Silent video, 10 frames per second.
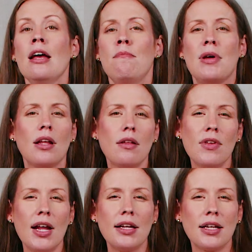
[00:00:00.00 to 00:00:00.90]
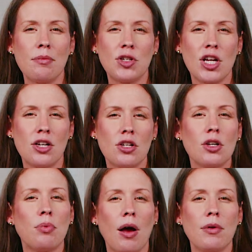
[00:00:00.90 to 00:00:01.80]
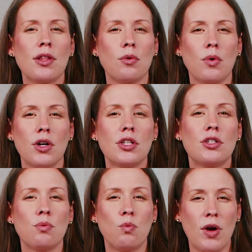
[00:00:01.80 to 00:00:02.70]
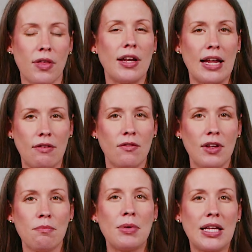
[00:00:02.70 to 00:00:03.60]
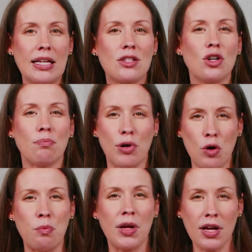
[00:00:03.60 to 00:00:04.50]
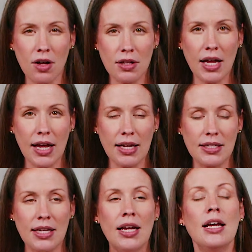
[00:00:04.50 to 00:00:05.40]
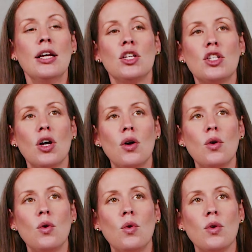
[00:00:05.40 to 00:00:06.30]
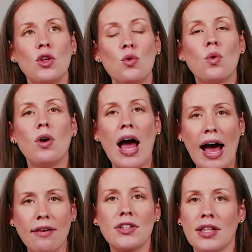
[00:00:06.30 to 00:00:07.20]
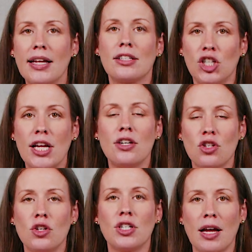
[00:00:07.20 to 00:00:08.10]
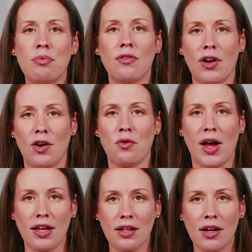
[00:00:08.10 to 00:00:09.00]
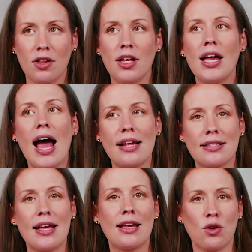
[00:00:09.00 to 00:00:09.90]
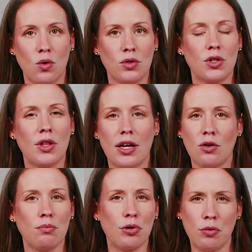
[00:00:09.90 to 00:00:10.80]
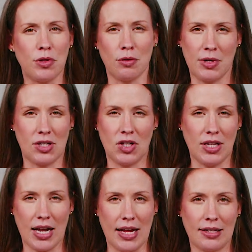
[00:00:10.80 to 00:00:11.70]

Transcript: Middle of the night diaper changes are probably the worst with an infant because they're pooping all night. So you have to like change their diaper very regularly. As they get older, they don't poop so much in the night.